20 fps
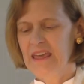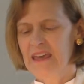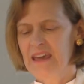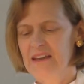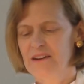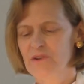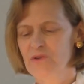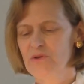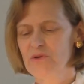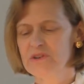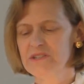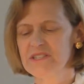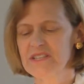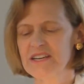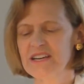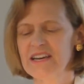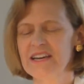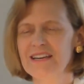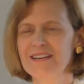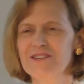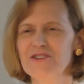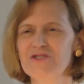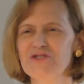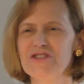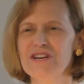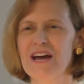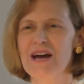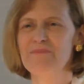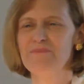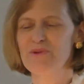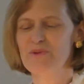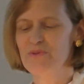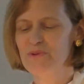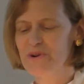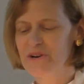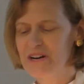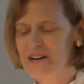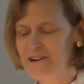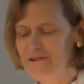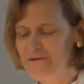And of course, at King's Chapel,
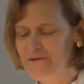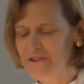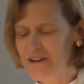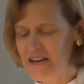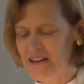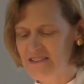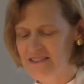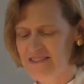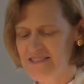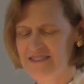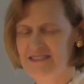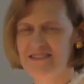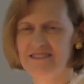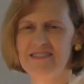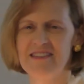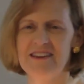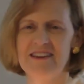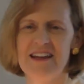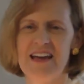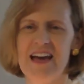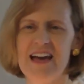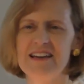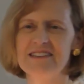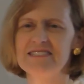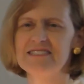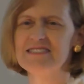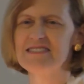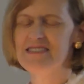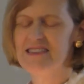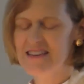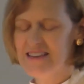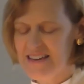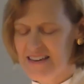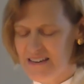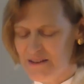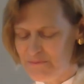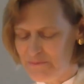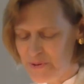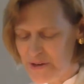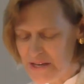we're convinced that as
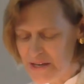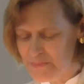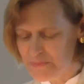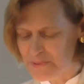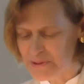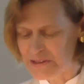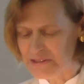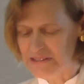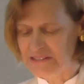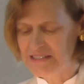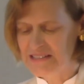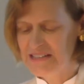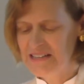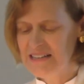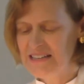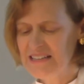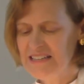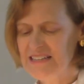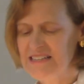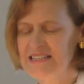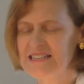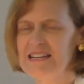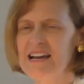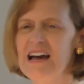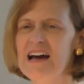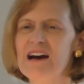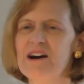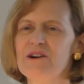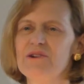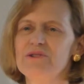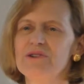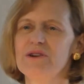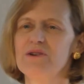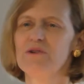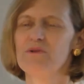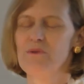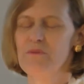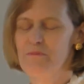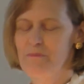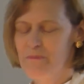thinking people, endowed
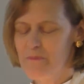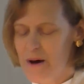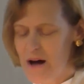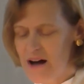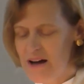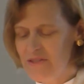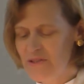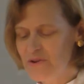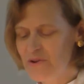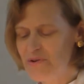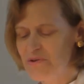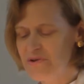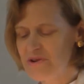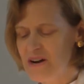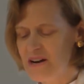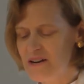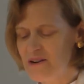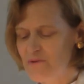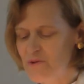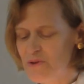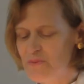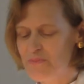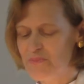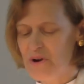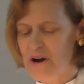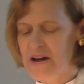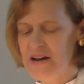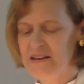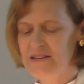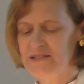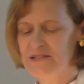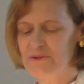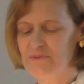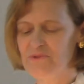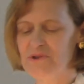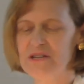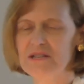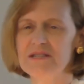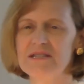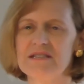by the Creator with brains
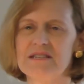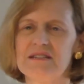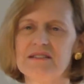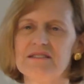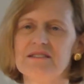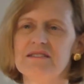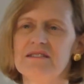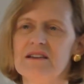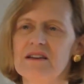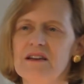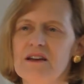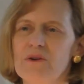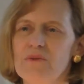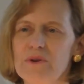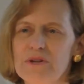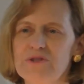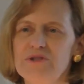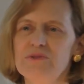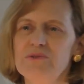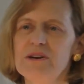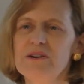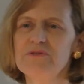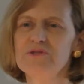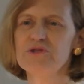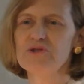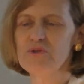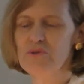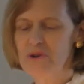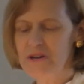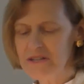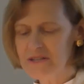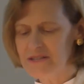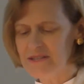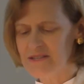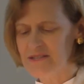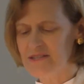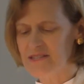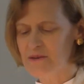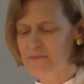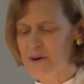and reason, we do have
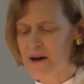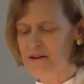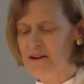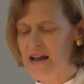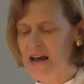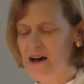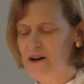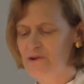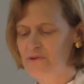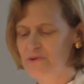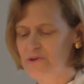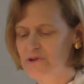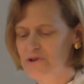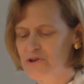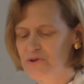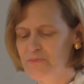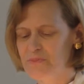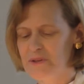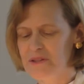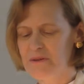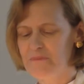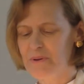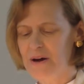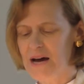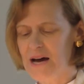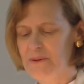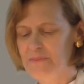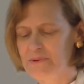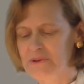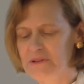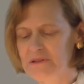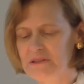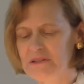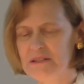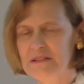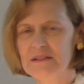choices about how to interpret the Bible.